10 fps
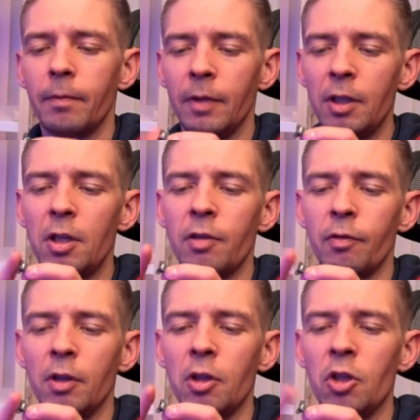This is
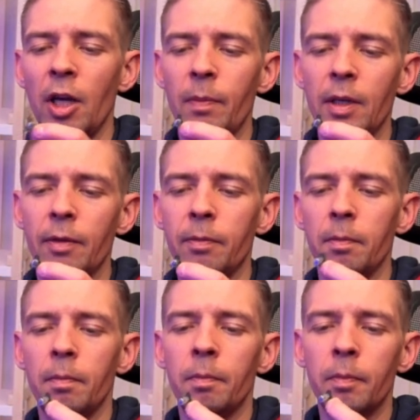for DJI Mini
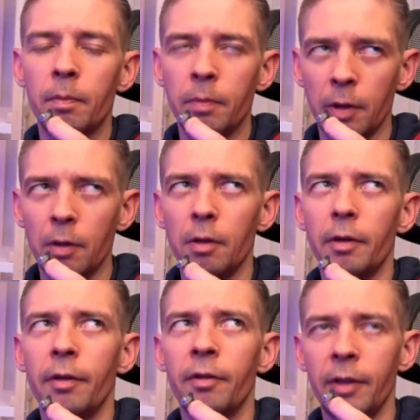Pro
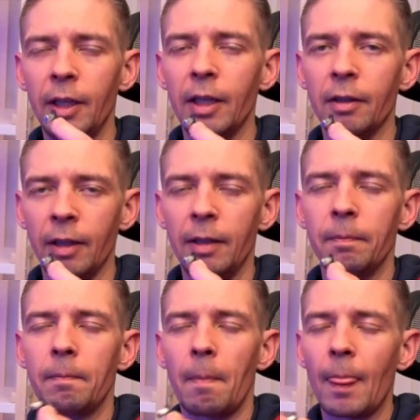3, right?
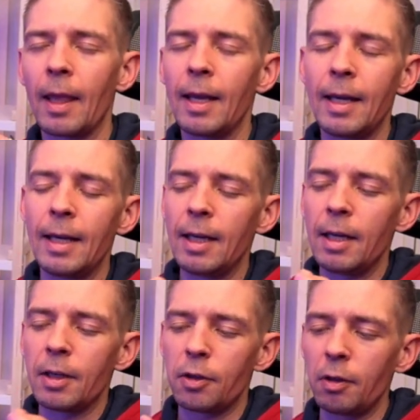
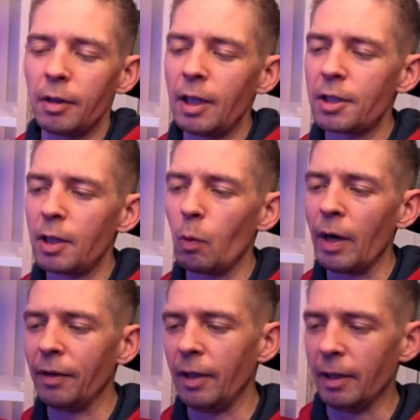So that's the
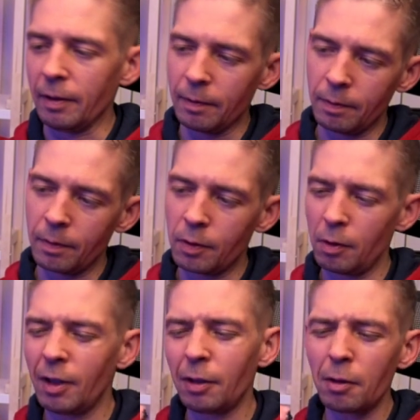one thing.
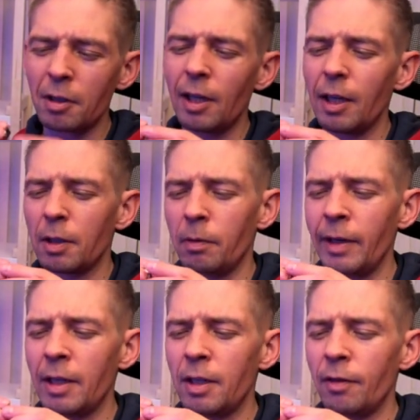So it costs like
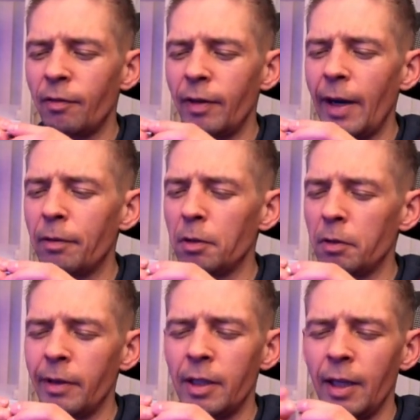$25 or
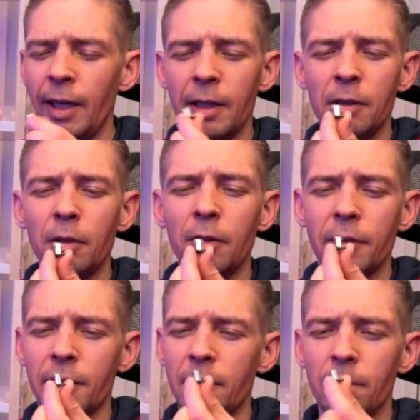
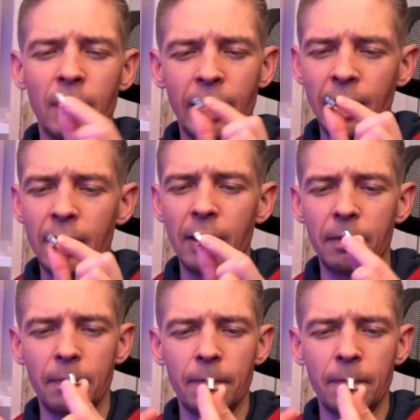$28 Canadian.